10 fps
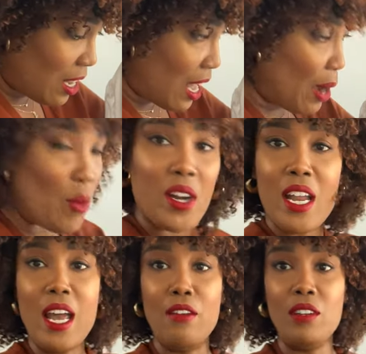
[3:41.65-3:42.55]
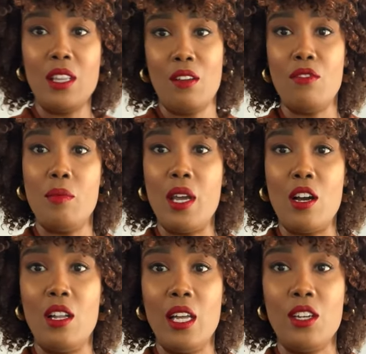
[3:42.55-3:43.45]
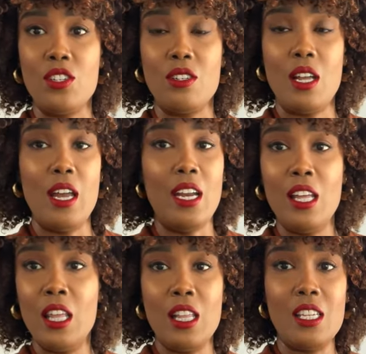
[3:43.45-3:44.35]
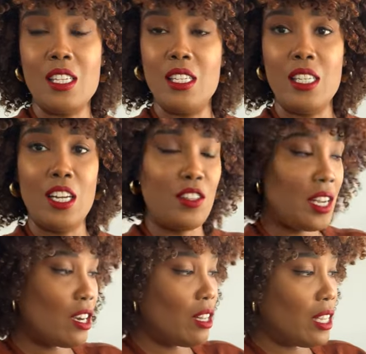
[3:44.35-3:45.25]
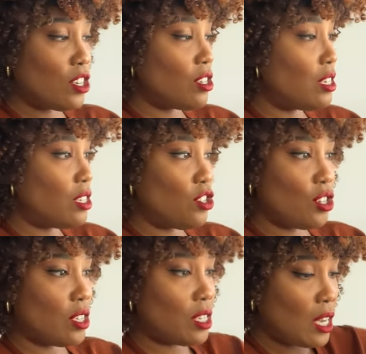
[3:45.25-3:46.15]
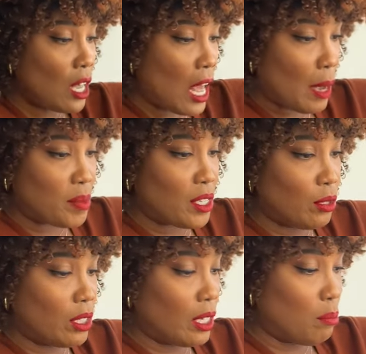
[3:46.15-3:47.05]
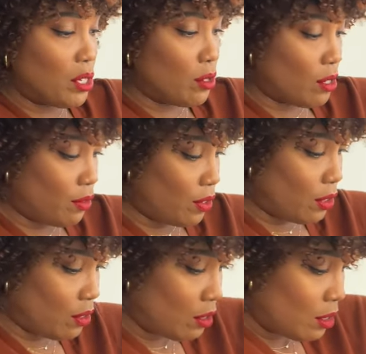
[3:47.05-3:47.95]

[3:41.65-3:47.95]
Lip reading: I want everything from their collection. Anything that's laying on their collection is just absolutely beautiful.